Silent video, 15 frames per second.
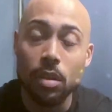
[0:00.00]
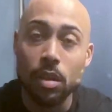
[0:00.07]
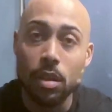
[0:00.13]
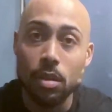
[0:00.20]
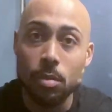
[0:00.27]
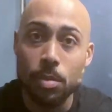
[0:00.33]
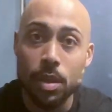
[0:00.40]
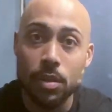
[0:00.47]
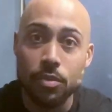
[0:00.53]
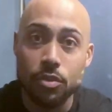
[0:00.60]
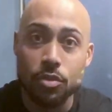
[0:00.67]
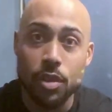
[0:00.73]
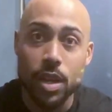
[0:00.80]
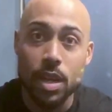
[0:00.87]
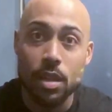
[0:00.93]
a little bit of
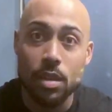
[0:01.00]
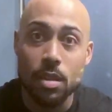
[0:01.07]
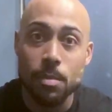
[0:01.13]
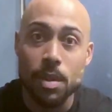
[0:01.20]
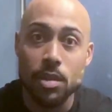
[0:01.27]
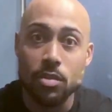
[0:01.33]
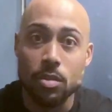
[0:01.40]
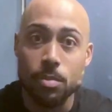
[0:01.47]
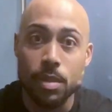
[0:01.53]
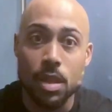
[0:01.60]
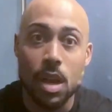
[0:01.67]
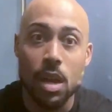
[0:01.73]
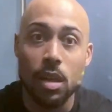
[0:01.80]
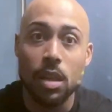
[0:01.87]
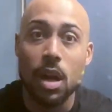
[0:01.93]
strain on the muscle, but
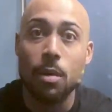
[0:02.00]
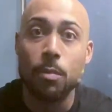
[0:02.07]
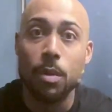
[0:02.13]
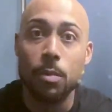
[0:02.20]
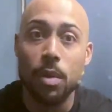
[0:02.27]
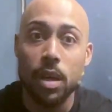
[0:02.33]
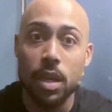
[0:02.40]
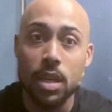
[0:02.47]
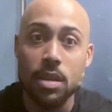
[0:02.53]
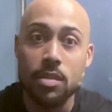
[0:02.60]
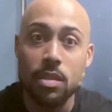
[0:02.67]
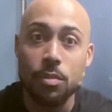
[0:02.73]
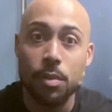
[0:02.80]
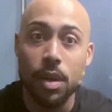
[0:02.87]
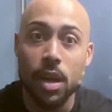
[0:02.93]
not a lot. We want
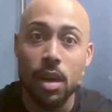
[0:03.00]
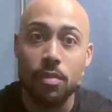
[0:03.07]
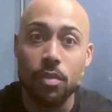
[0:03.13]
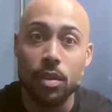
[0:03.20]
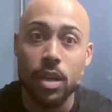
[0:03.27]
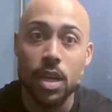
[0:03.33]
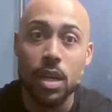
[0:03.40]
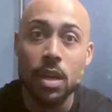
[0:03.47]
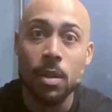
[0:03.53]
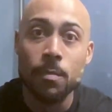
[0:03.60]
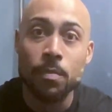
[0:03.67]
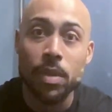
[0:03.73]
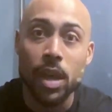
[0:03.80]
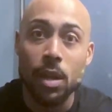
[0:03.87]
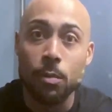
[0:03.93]
easy recovery,
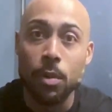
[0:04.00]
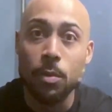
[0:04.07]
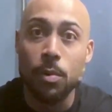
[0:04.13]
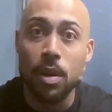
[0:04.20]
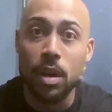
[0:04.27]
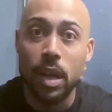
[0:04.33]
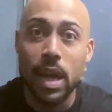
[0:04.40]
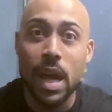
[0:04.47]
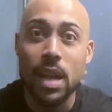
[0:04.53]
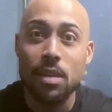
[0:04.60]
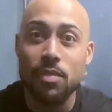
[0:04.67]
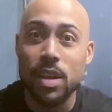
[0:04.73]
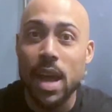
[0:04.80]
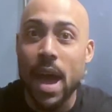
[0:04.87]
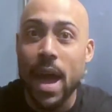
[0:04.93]
and we want kind
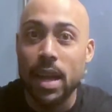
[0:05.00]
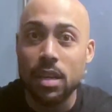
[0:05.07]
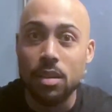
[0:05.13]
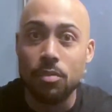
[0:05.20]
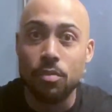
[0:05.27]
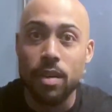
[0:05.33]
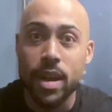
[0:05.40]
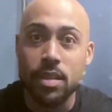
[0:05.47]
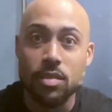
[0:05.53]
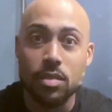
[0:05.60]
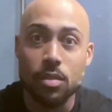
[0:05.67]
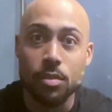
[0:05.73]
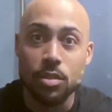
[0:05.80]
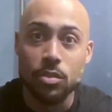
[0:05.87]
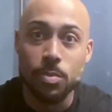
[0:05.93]
of an active rest,
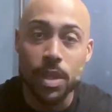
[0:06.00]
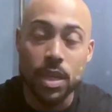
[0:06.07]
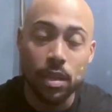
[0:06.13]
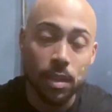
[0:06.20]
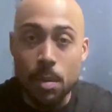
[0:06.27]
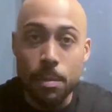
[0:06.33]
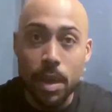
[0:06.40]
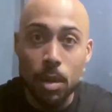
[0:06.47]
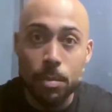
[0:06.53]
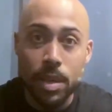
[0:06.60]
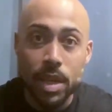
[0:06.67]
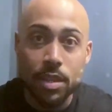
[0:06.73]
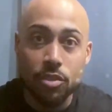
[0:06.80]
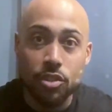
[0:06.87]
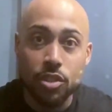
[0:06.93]
so to speak. Dumbbell
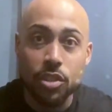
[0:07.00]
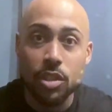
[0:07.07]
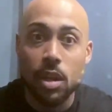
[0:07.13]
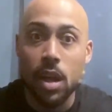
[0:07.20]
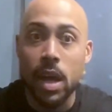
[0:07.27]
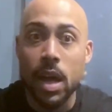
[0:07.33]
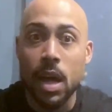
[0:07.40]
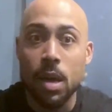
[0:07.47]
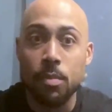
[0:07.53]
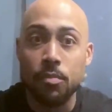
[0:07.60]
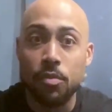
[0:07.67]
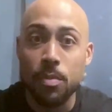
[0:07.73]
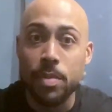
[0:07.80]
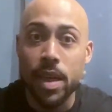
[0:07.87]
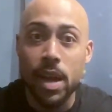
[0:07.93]
bench,
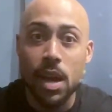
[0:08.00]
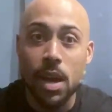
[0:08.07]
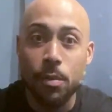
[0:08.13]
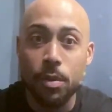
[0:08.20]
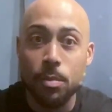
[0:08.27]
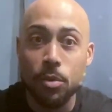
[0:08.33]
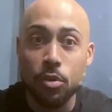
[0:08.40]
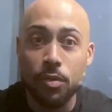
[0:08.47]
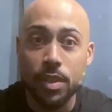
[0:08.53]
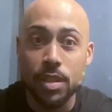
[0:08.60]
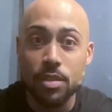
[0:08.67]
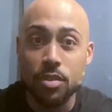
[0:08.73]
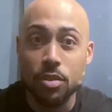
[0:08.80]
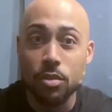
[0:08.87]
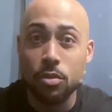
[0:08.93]
from there I would move
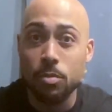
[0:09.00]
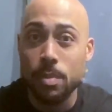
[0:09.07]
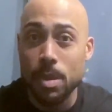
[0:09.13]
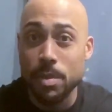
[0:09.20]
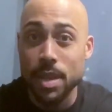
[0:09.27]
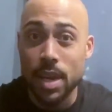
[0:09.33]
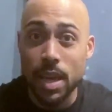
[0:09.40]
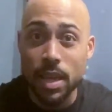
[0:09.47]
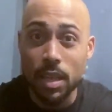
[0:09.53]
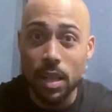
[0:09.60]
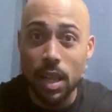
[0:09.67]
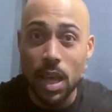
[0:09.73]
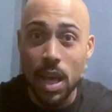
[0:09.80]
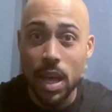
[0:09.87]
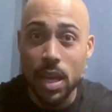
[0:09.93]
into maybe an
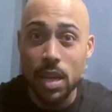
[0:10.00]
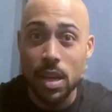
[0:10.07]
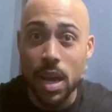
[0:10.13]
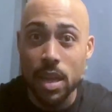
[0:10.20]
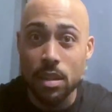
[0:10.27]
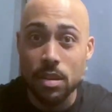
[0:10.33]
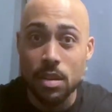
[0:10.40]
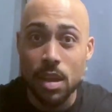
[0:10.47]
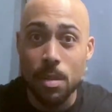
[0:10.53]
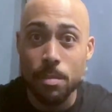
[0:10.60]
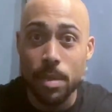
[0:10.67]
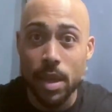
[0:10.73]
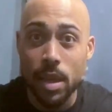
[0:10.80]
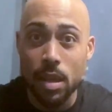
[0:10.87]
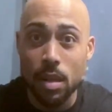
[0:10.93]
incline, either
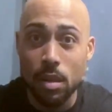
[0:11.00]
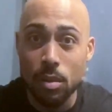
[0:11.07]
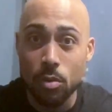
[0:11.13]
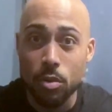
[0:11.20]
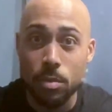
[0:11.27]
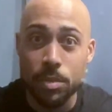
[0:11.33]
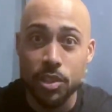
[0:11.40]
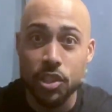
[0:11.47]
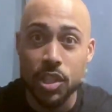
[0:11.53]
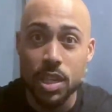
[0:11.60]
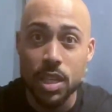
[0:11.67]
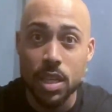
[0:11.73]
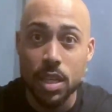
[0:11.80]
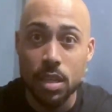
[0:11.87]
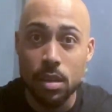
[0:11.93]
dumbbell or
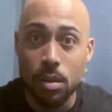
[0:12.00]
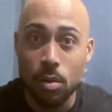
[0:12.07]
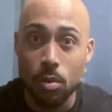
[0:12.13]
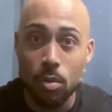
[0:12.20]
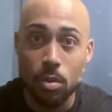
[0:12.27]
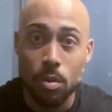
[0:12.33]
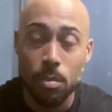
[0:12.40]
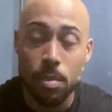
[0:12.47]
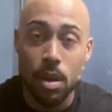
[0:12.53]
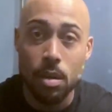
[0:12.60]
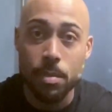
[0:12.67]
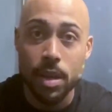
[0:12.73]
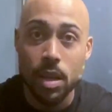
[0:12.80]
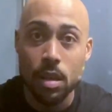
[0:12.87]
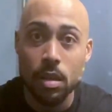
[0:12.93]
machine or
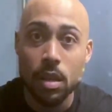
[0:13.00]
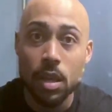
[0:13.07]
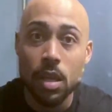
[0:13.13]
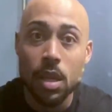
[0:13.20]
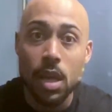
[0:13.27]
barbell.